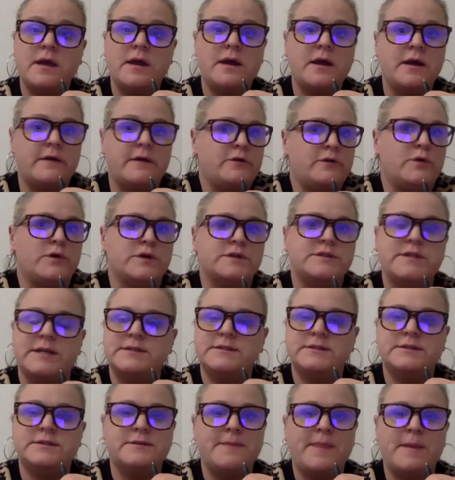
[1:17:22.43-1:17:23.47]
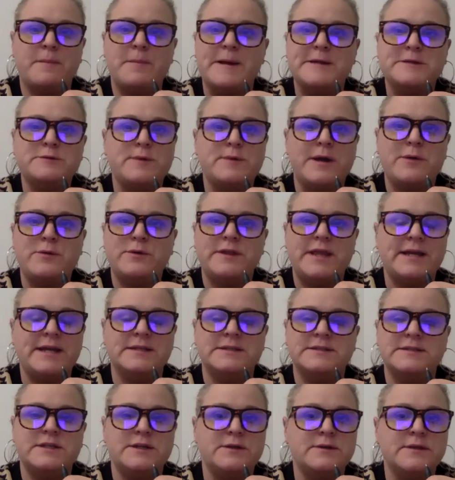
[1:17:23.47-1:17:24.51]
Of course, that's the best way, where they
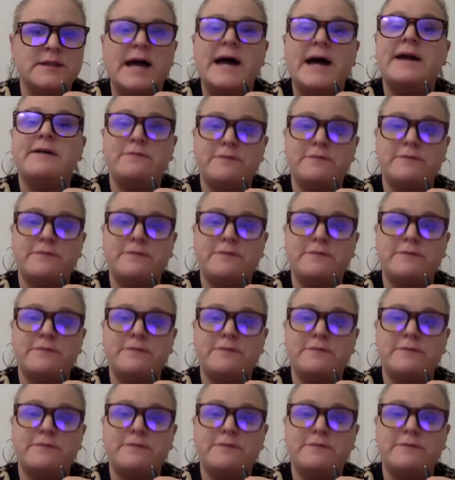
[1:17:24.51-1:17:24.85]
can see you live.